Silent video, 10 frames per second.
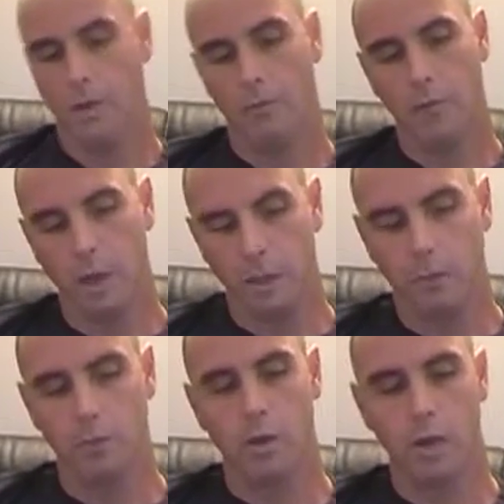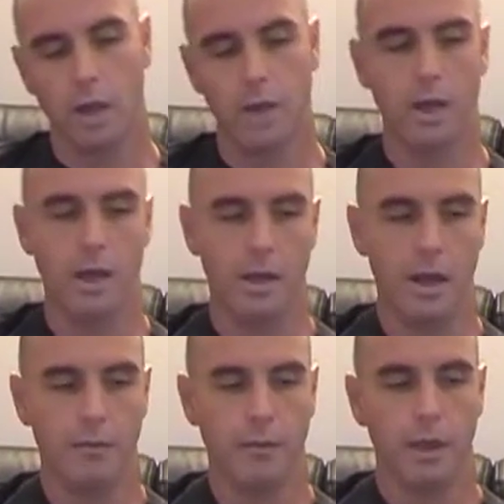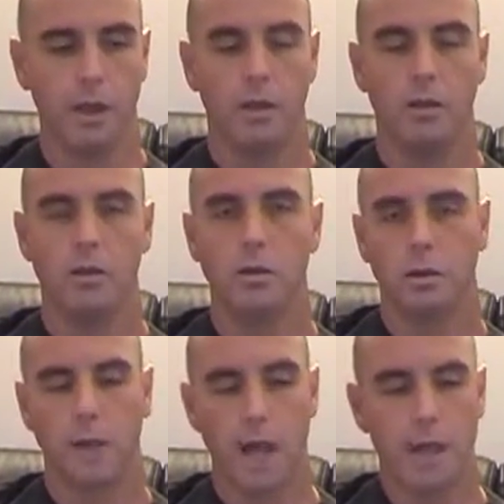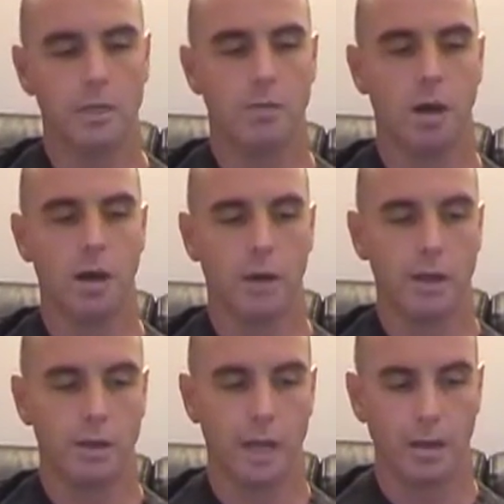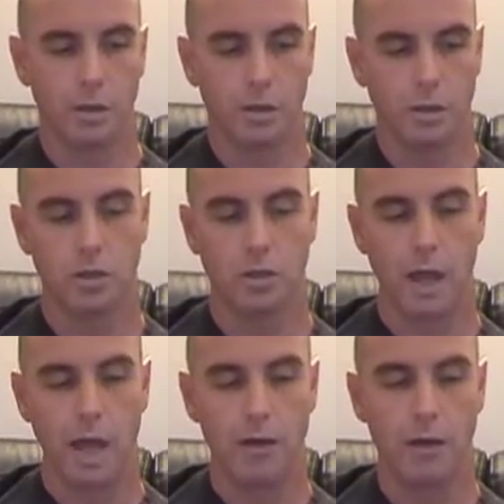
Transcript: it would work over that. Now, you can actually migrate that to other